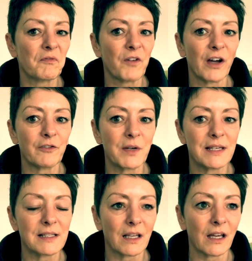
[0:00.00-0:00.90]
5
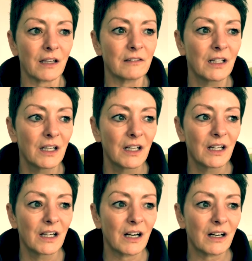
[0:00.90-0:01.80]
weeks ago,
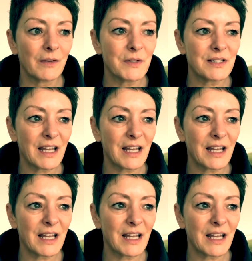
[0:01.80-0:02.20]
I was